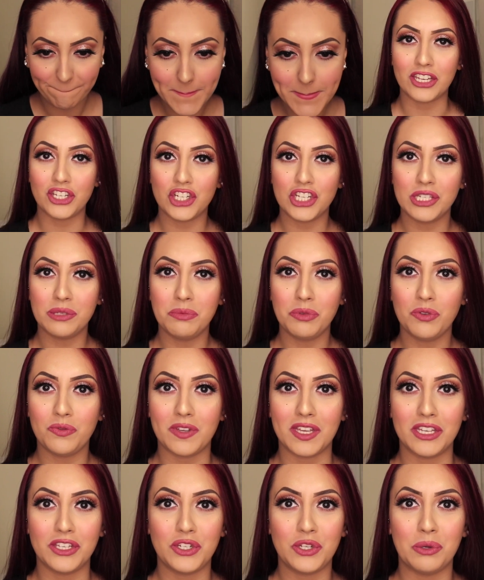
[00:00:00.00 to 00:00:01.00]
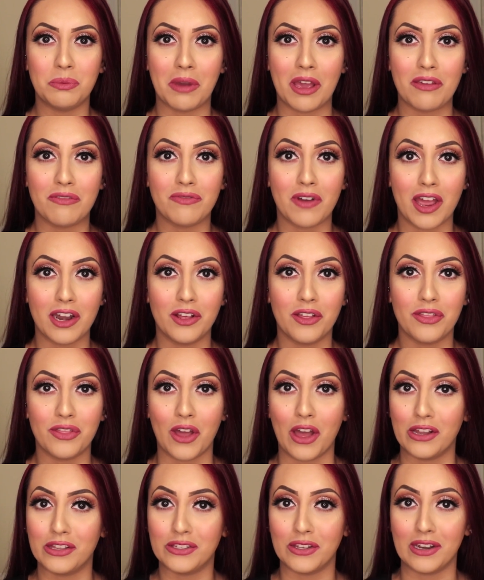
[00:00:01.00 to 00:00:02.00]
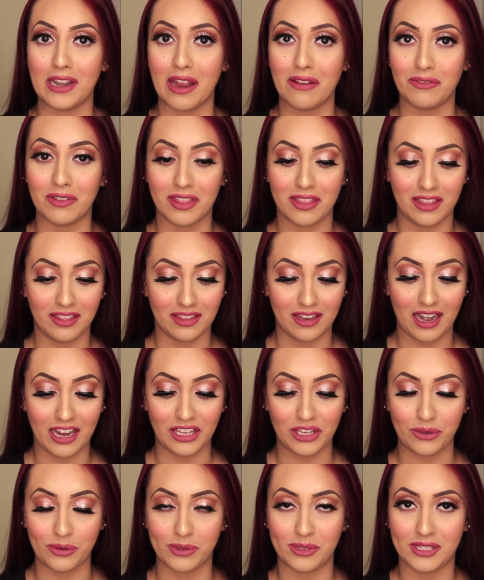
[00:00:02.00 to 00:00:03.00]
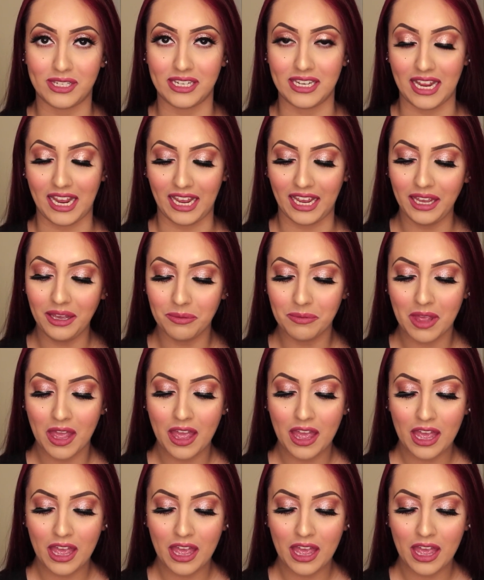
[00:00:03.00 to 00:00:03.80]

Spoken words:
Let's just move into my final thoughts on everything that I used today.